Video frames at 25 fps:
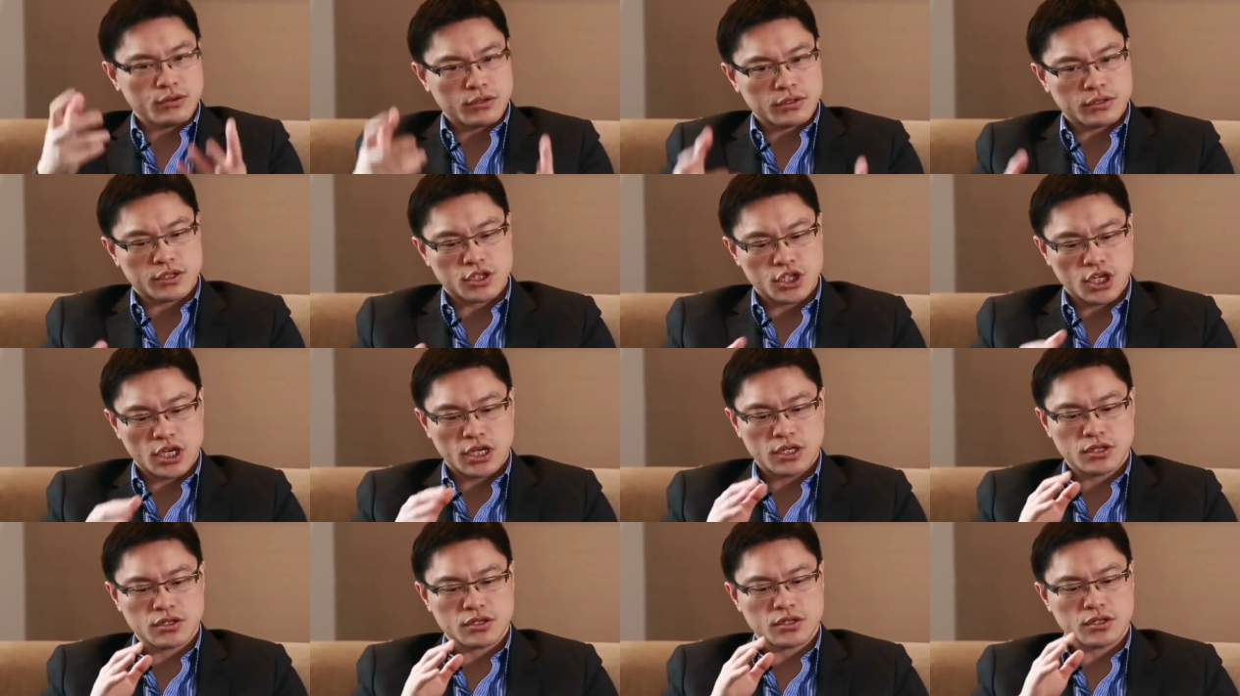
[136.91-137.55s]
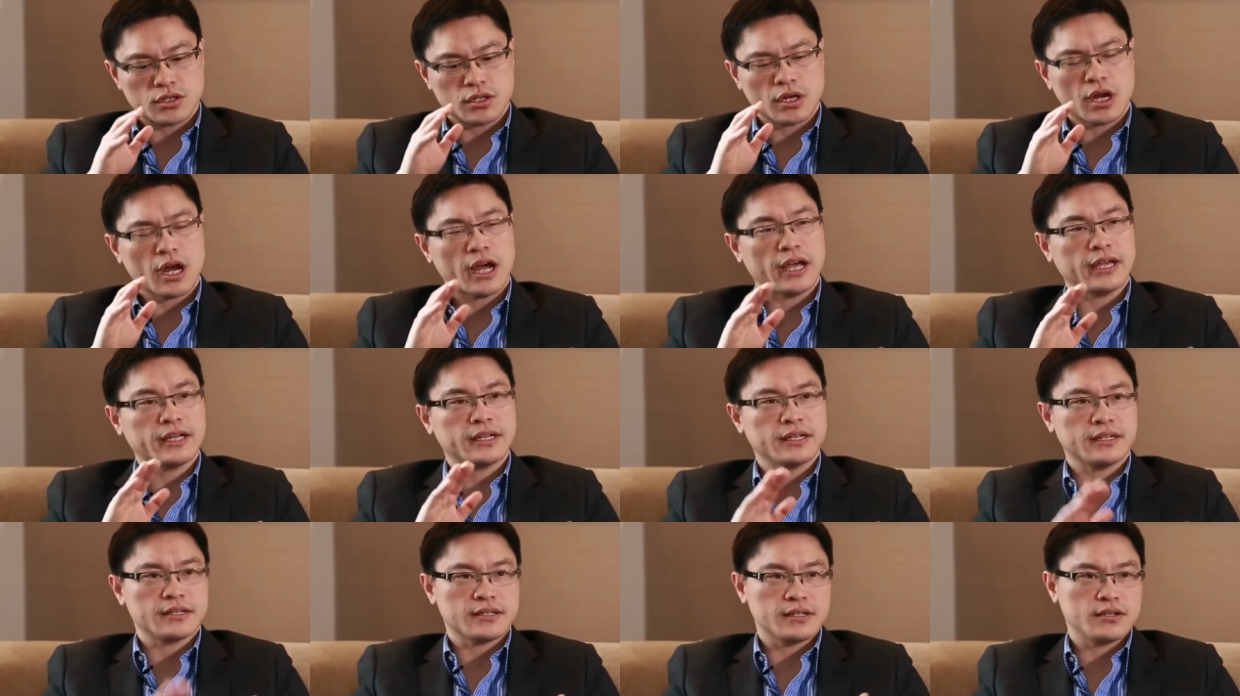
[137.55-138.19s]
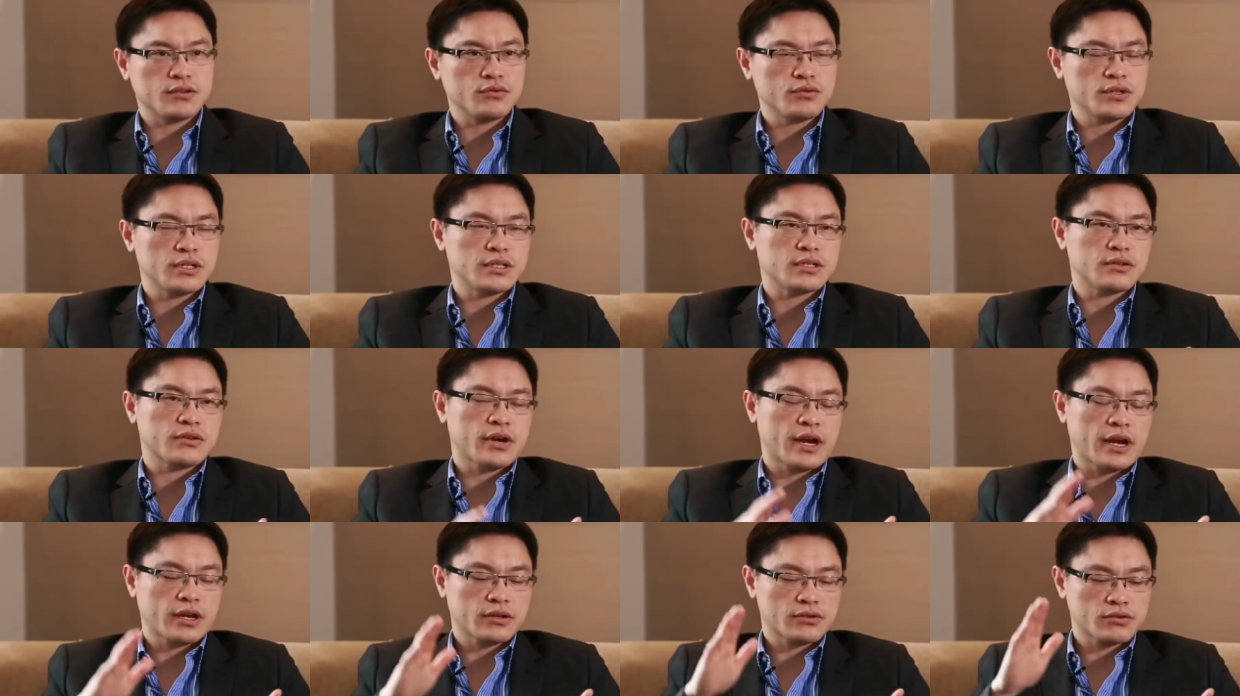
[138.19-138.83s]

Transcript: who has changed their diet, has increased their